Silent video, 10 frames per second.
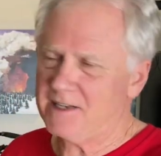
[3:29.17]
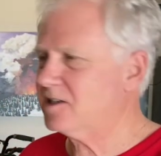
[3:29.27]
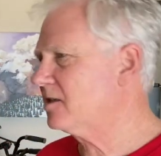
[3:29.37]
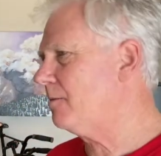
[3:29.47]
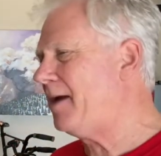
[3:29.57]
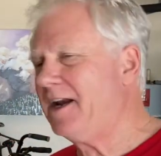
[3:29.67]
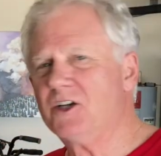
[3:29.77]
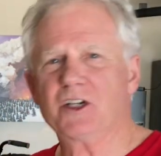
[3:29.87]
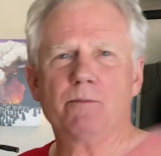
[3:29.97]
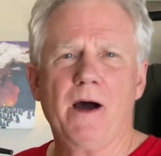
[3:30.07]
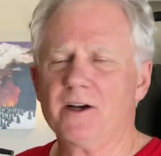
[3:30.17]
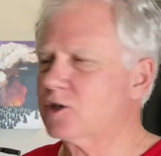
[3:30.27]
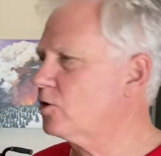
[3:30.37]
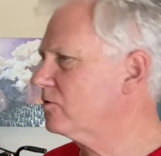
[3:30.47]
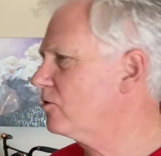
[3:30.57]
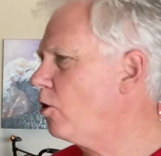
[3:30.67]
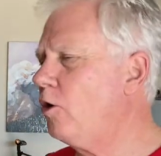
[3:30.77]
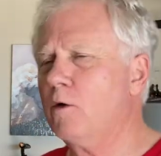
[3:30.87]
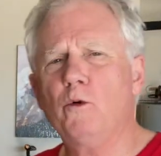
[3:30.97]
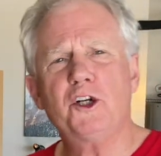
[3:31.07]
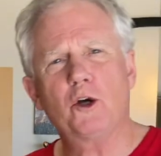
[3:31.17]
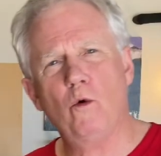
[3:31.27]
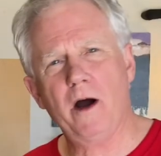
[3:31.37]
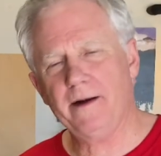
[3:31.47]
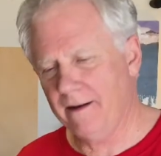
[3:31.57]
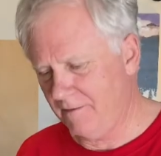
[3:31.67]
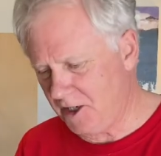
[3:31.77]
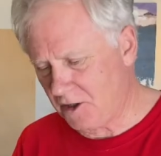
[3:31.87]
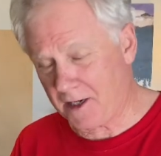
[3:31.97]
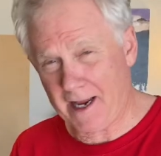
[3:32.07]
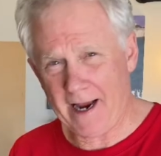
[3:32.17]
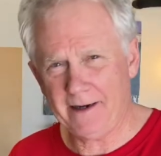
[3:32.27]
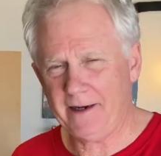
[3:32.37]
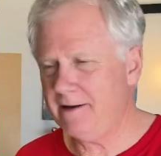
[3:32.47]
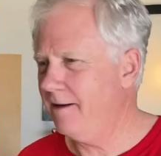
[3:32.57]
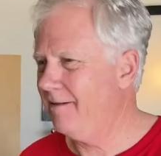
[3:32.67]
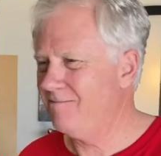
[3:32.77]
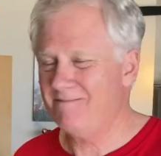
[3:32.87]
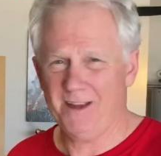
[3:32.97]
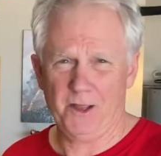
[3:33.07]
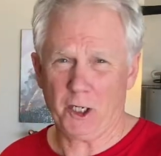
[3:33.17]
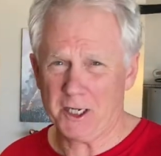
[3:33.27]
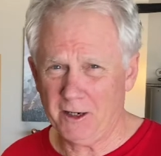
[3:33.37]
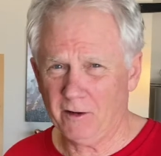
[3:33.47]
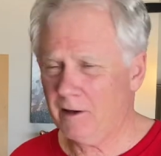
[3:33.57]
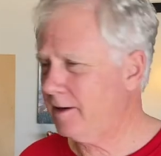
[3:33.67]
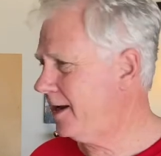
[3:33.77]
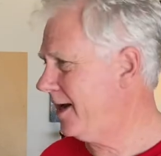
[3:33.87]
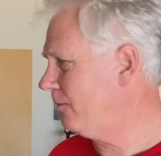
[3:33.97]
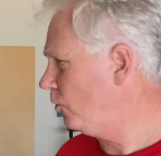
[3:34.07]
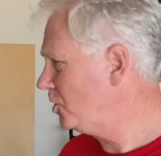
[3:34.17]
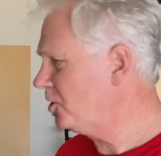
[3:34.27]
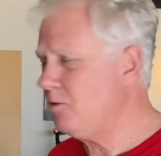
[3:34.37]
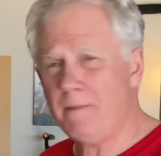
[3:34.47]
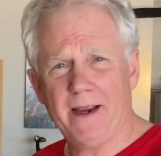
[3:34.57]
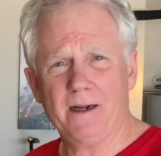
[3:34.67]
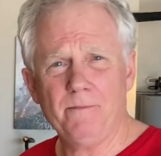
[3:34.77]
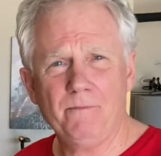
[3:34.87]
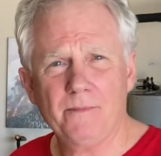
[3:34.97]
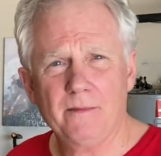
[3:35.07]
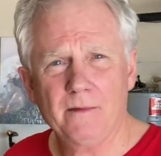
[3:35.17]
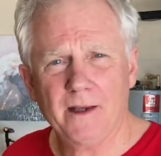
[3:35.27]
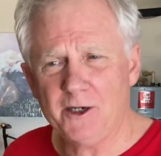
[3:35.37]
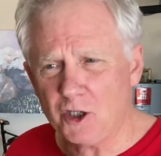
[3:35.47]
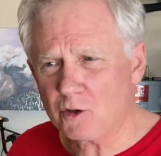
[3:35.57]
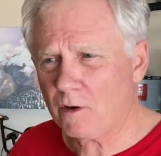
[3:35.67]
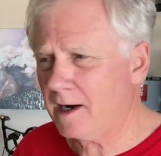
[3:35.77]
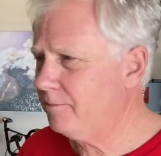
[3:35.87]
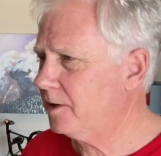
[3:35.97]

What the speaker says: tomatoes, call it what you want. These are candied, they're killer, and once you make them and you try them,